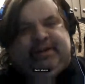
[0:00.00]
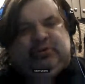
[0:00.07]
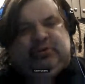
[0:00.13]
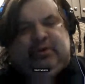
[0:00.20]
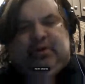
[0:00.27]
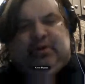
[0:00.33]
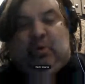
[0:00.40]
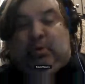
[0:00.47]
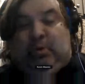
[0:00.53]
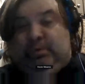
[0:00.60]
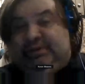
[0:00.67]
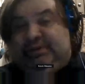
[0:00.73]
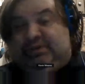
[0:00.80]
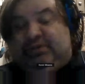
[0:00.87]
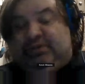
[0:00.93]
a witch or a
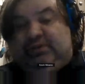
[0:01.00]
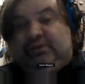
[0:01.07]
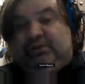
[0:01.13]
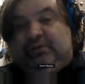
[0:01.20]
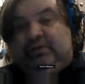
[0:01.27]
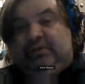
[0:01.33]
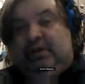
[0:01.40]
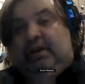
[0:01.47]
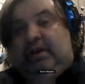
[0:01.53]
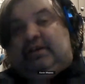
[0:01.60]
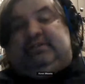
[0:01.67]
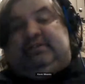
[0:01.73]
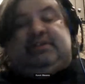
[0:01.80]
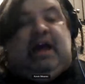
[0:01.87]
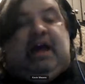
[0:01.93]
wizard,
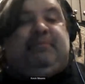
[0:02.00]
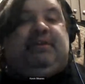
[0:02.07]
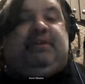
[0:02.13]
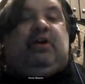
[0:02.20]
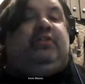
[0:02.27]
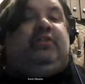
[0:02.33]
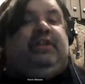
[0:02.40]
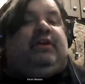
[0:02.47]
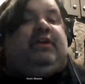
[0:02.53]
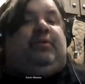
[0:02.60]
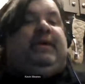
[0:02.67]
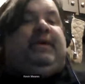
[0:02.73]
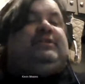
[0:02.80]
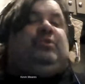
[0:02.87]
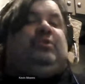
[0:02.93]
he's commonly called the
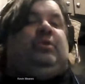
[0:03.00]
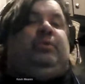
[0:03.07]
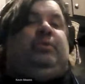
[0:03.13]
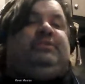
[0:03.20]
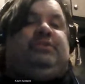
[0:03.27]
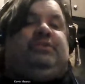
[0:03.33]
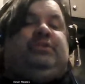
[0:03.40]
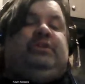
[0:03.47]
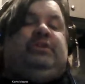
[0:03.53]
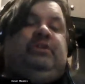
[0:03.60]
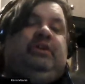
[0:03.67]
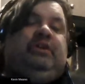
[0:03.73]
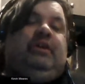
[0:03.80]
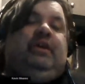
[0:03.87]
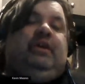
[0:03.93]
necromancer or a wizard,
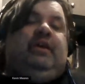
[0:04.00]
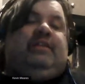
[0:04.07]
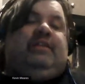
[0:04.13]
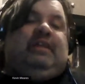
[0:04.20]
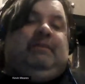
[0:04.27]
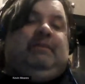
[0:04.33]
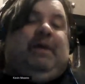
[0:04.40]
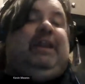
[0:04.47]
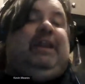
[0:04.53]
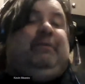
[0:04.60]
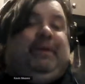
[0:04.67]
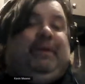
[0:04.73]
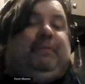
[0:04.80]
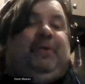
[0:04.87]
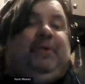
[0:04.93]
that he might
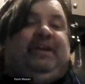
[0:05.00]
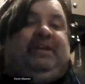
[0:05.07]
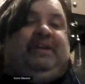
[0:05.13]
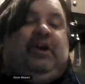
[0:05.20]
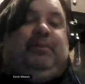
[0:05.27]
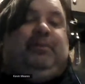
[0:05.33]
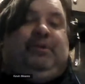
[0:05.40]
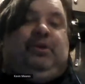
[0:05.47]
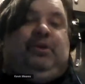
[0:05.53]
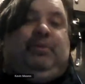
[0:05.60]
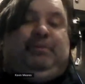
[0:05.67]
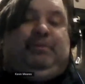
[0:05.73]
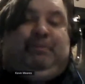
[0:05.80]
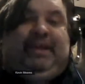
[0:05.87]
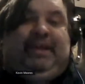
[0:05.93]
have been a pretty terrible
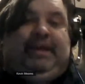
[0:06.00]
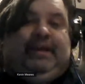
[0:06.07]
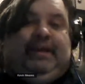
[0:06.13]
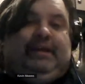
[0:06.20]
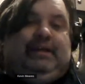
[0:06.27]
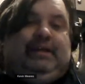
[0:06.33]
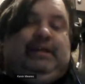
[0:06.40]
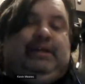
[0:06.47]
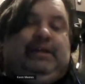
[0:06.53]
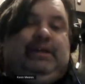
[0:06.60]
human being.